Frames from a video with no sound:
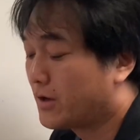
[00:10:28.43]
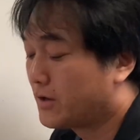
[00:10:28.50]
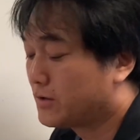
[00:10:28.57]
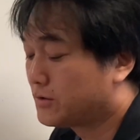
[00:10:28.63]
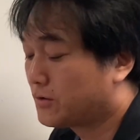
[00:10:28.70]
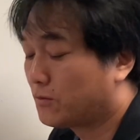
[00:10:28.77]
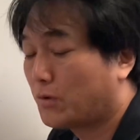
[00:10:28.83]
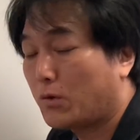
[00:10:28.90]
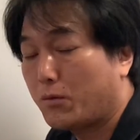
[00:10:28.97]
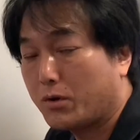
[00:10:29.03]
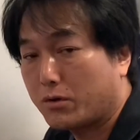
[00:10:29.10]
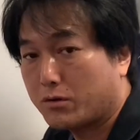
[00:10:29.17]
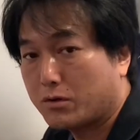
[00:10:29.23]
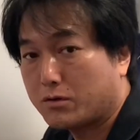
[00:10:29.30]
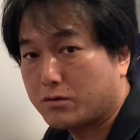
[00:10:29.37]
So what we're
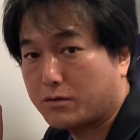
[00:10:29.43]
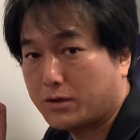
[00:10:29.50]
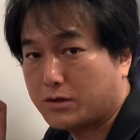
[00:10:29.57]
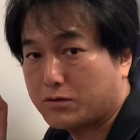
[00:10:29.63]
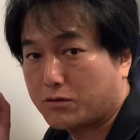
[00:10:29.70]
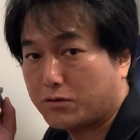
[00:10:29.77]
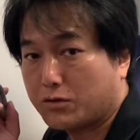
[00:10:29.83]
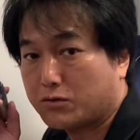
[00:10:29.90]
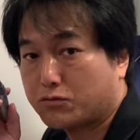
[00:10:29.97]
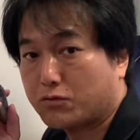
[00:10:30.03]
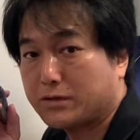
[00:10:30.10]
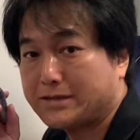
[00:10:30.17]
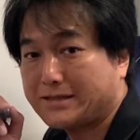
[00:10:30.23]
going to do is we're going to draw a